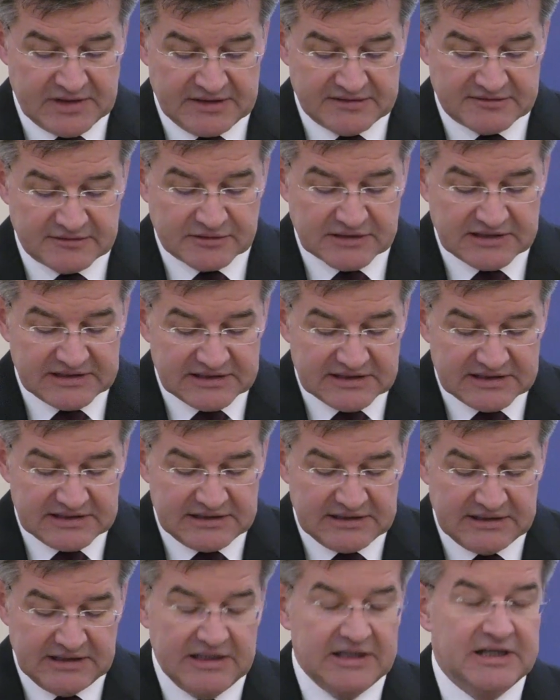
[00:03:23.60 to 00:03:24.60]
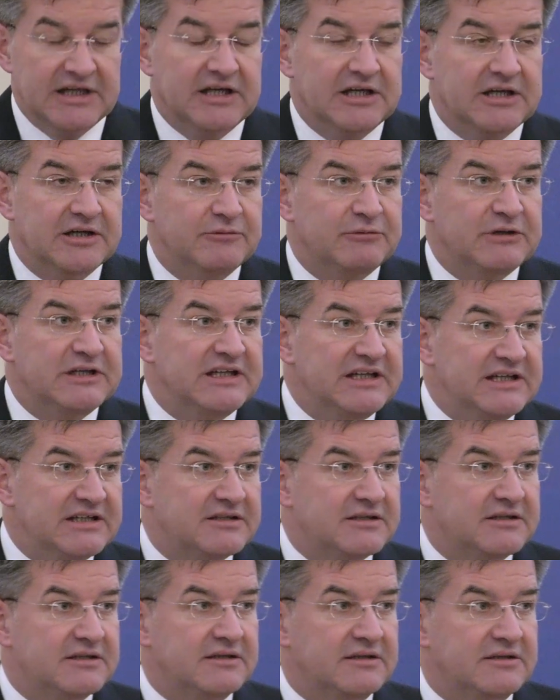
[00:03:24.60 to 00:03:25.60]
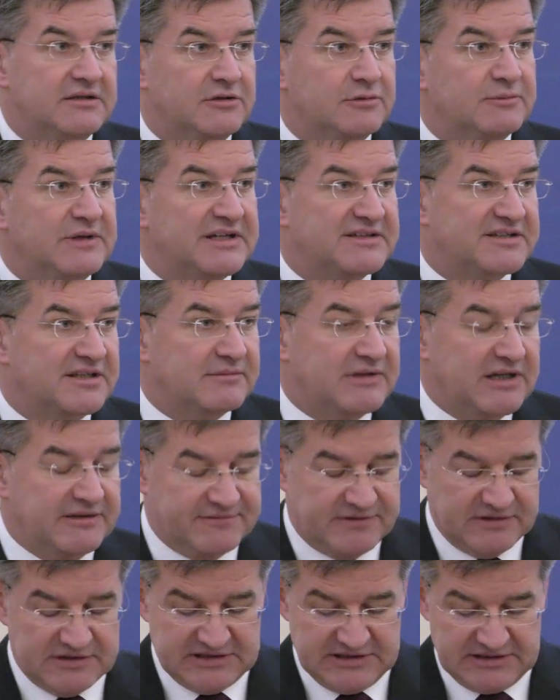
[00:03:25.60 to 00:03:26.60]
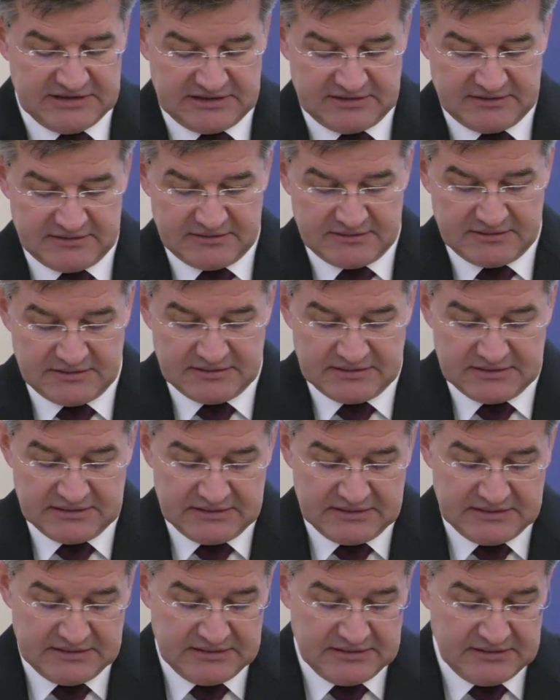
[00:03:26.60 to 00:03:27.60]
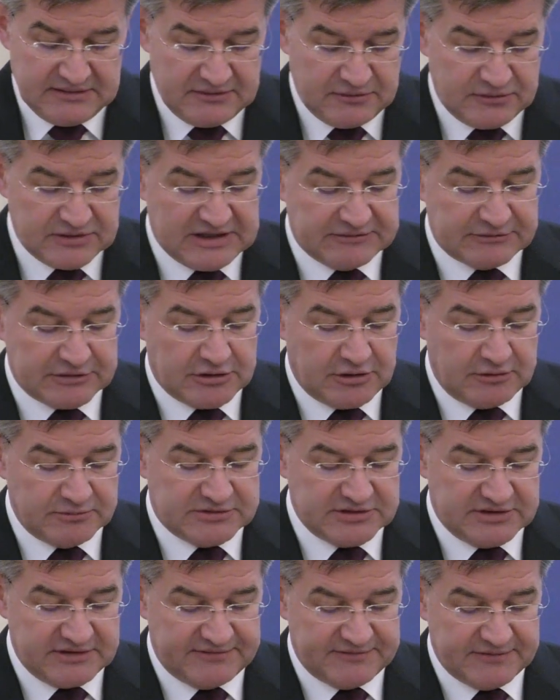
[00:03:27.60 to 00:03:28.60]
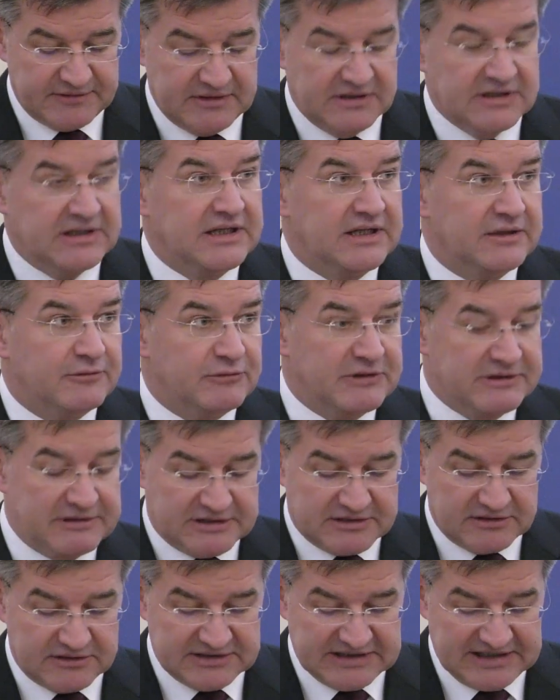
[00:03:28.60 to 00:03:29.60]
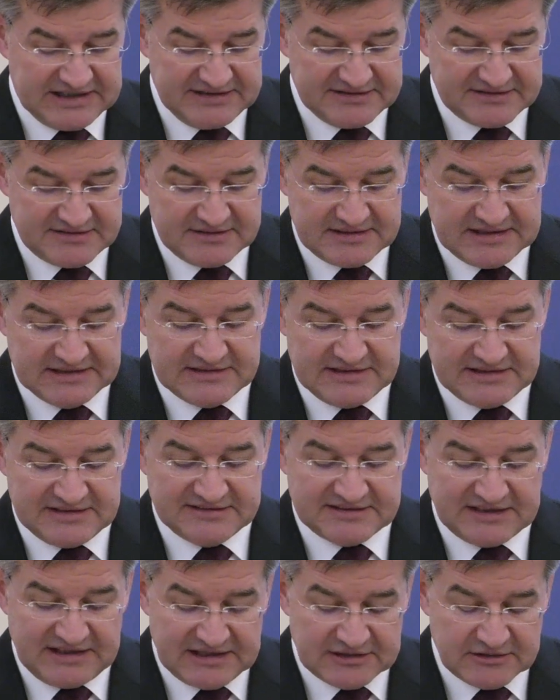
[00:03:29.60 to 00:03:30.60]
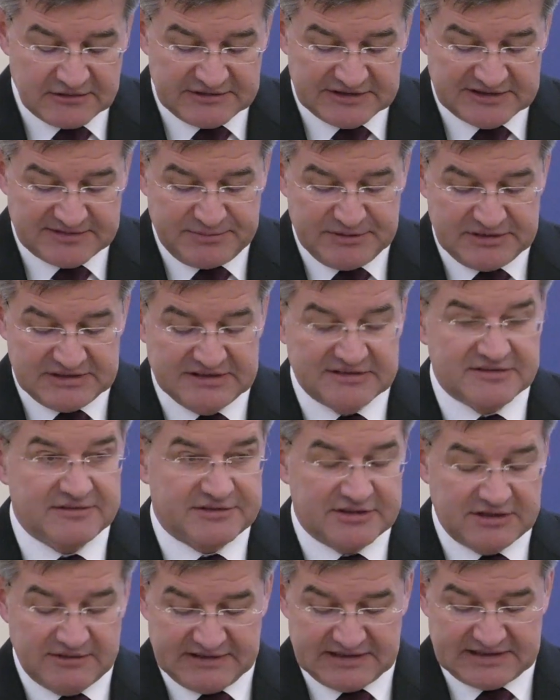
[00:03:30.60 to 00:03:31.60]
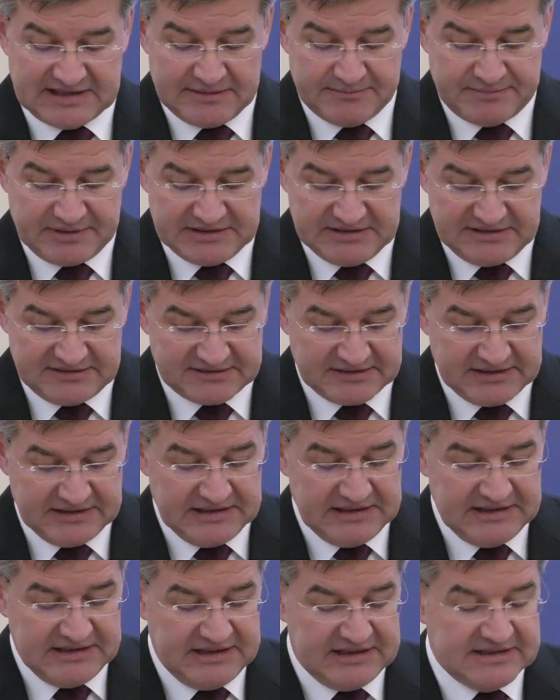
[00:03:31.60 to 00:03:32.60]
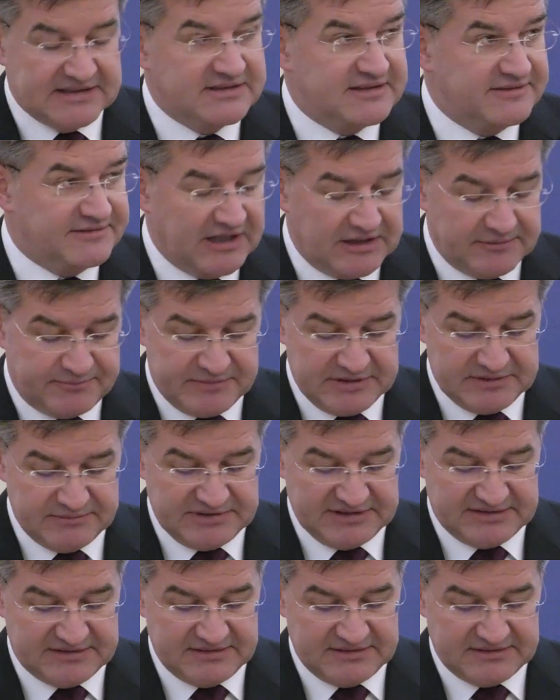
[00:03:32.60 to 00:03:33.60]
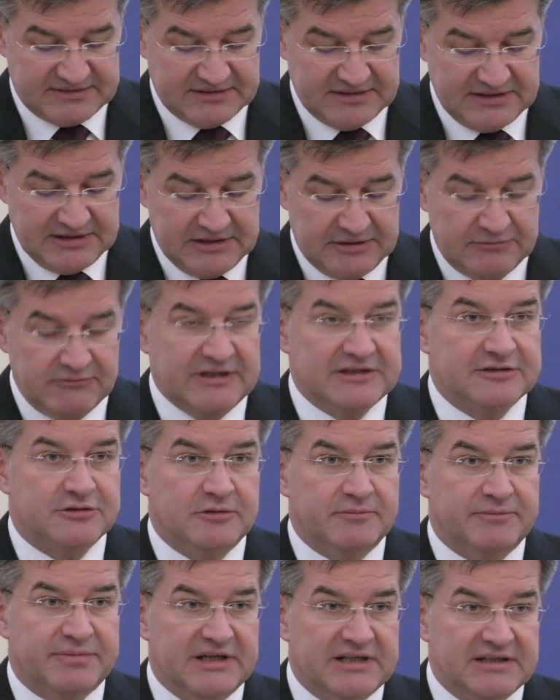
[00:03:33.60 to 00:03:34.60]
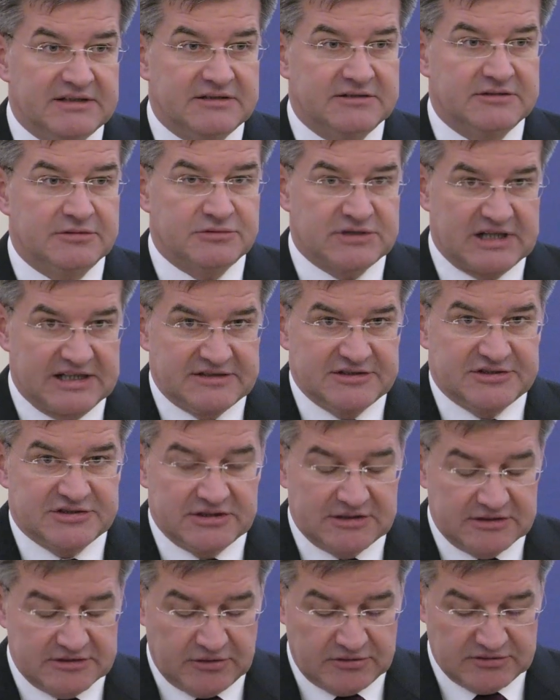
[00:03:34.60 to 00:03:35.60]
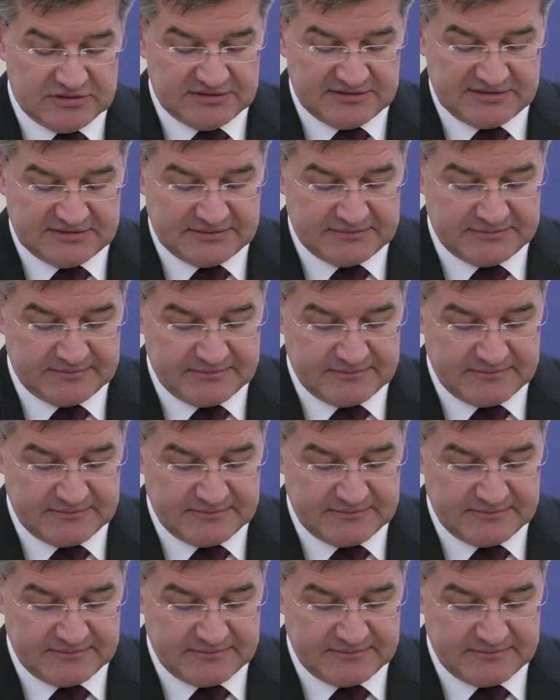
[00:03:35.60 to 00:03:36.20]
So clearly, we need to make some effort here. On our home turf, we recognize that there is a lack of experience of Slovak companies in the development business when compared to traditional donors.